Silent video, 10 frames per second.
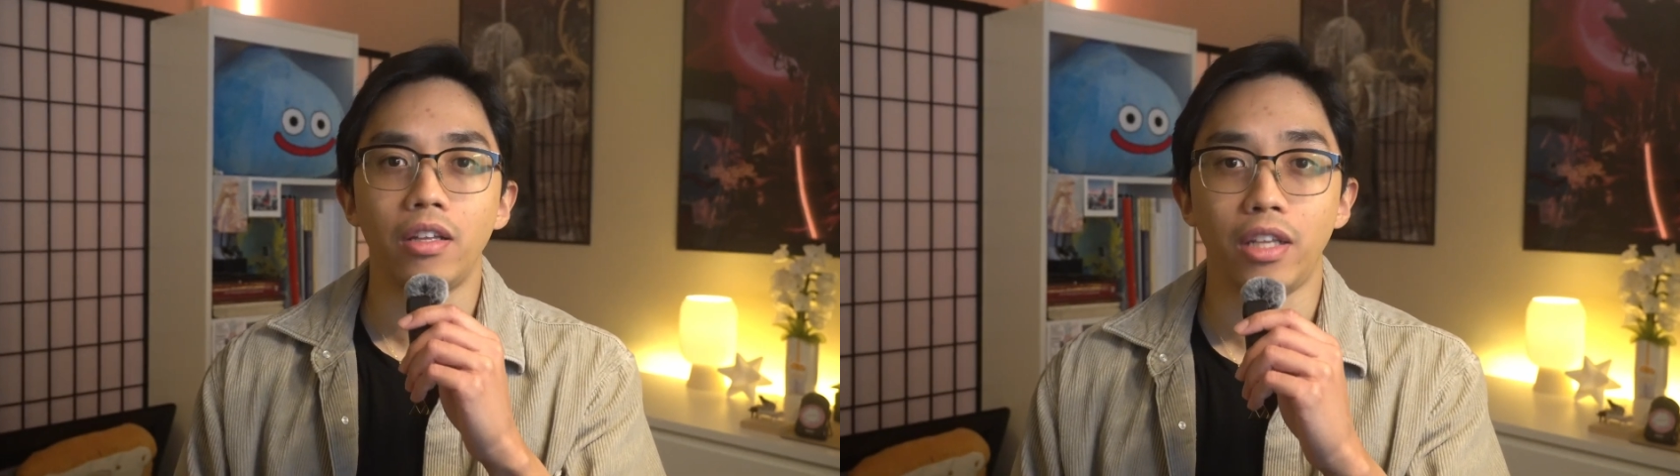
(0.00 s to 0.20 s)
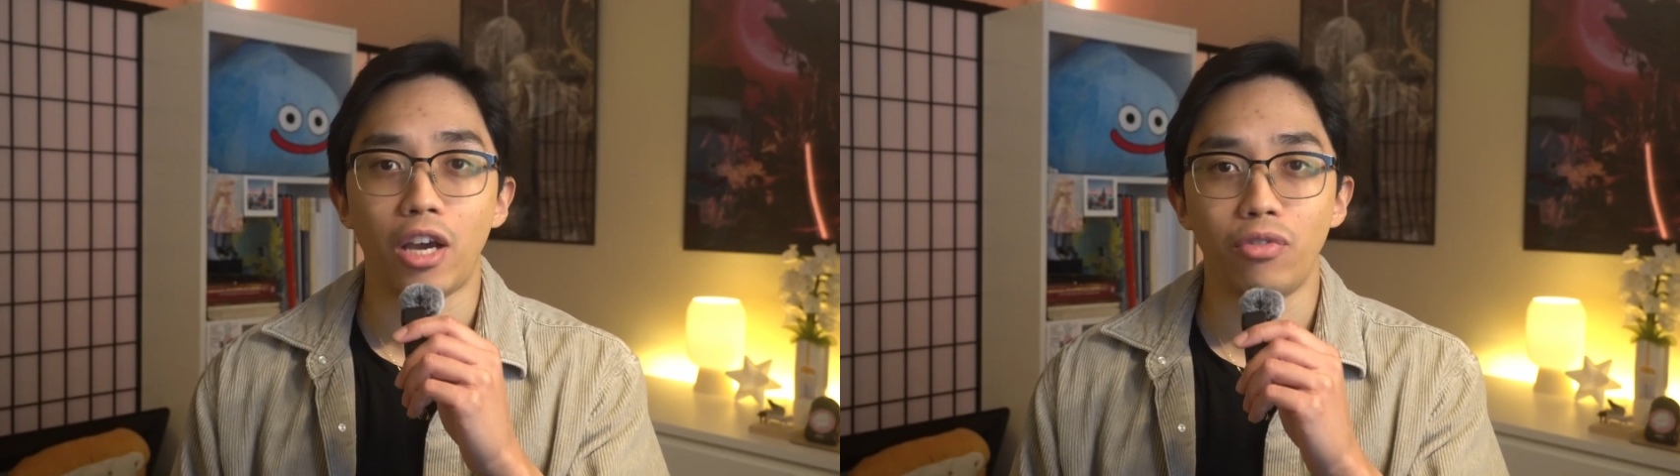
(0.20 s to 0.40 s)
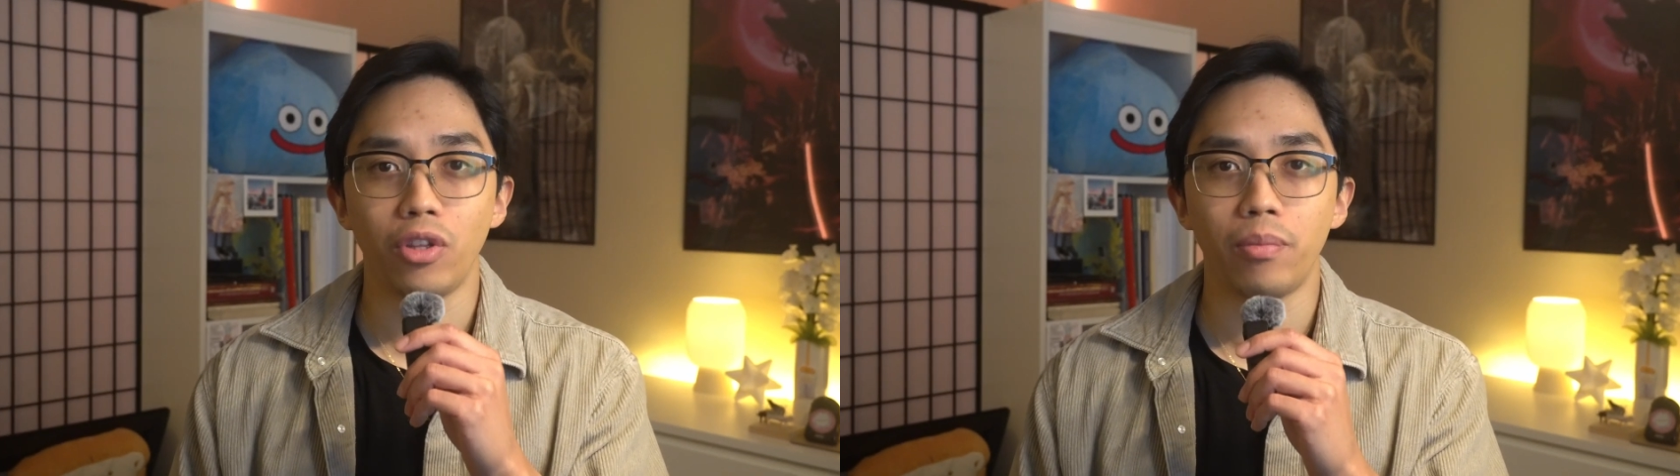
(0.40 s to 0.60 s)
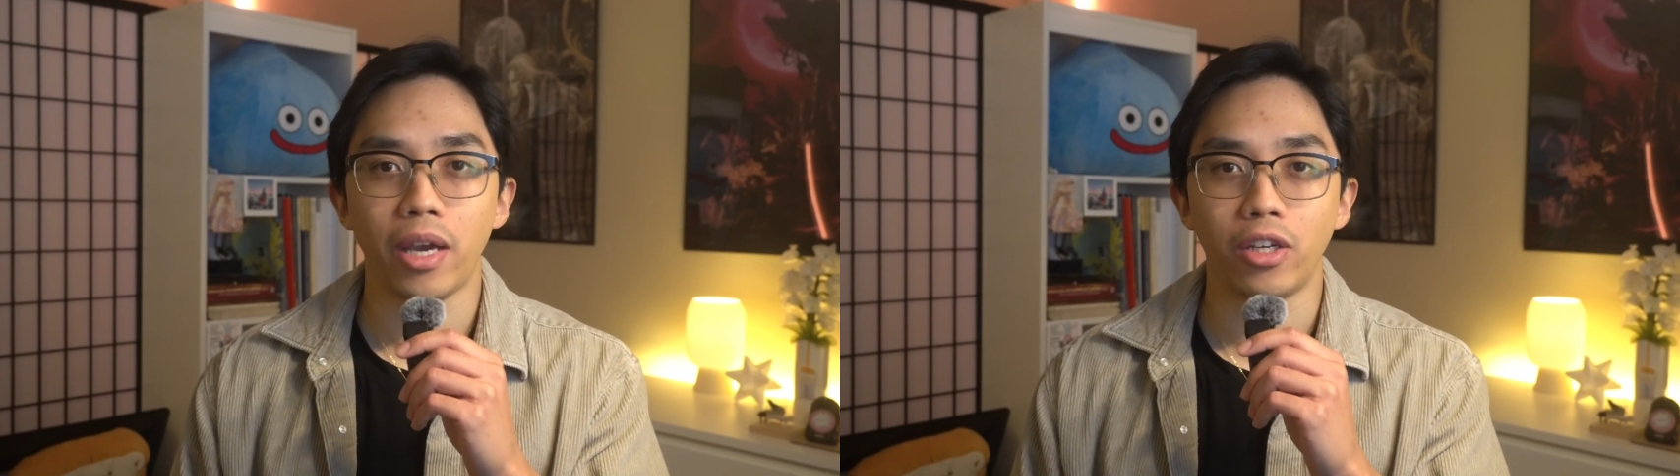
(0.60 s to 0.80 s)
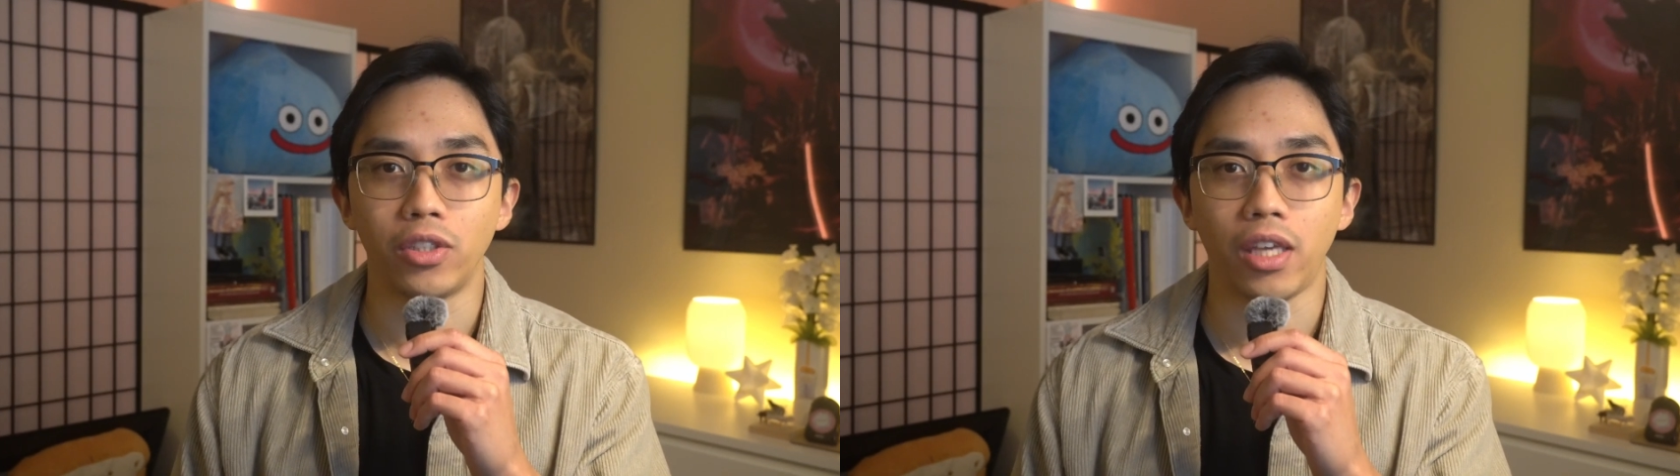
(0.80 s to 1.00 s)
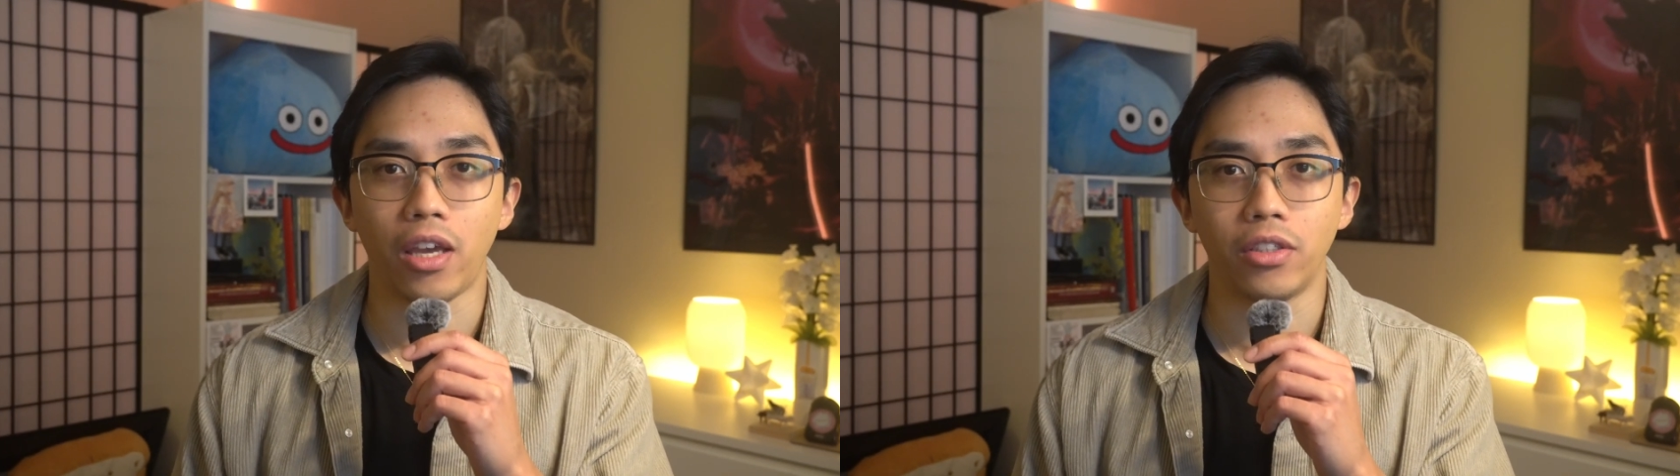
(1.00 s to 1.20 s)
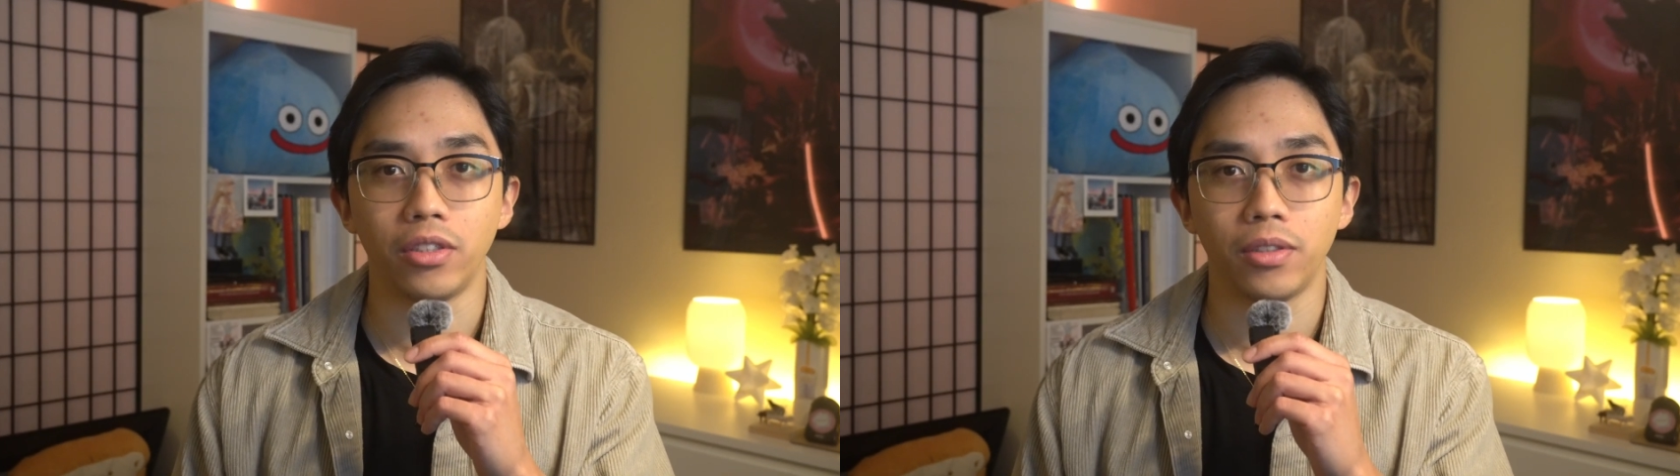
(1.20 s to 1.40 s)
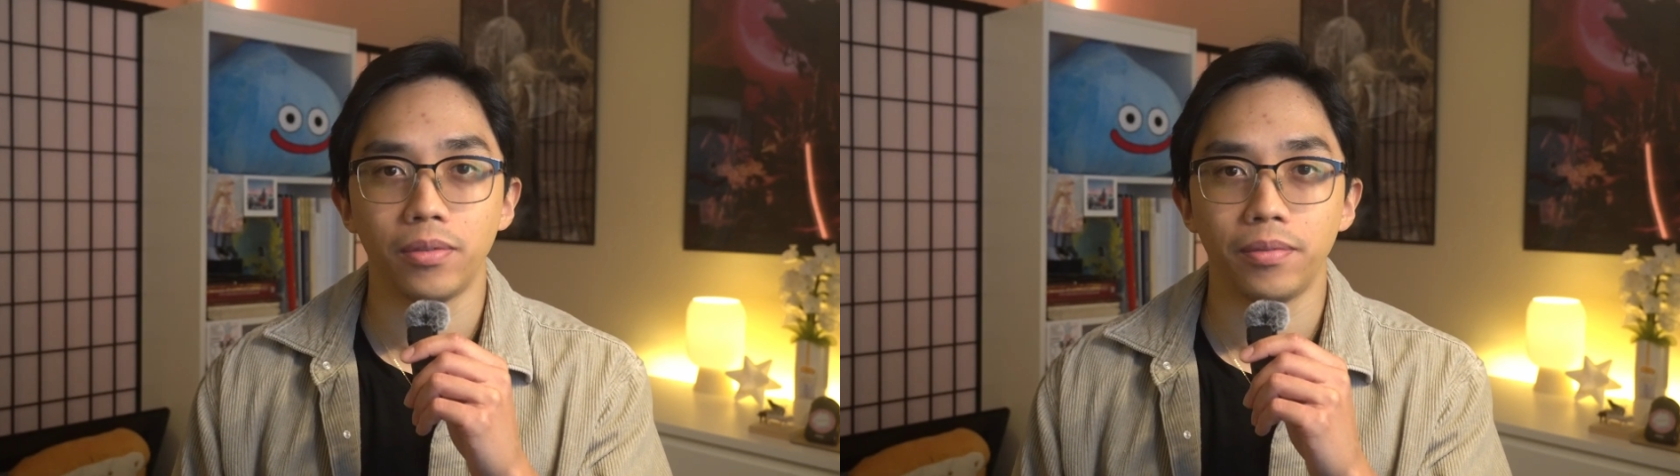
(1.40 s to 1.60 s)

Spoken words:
Now for the minor scales.